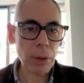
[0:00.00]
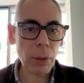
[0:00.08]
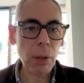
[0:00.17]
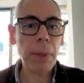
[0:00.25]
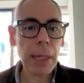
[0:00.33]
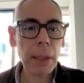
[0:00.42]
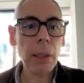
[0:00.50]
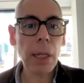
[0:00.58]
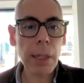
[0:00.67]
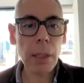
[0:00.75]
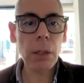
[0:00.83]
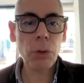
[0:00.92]
So make it
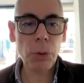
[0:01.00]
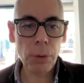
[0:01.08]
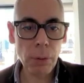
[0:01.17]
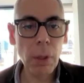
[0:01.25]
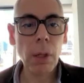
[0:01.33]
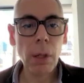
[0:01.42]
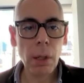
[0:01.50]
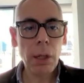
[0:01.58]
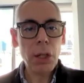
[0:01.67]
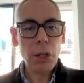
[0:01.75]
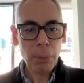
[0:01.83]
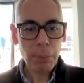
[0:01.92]
easy to,
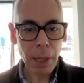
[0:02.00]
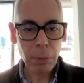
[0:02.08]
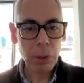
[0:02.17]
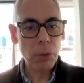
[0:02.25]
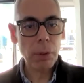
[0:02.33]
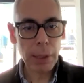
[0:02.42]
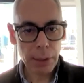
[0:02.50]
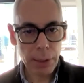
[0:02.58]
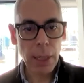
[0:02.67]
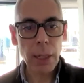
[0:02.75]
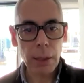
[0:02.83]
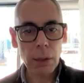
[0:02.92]
be able to
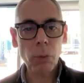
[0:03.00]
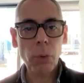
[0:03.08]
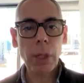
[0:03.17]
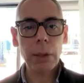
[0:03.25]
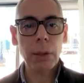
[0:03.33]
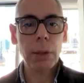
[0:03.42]
understand and read.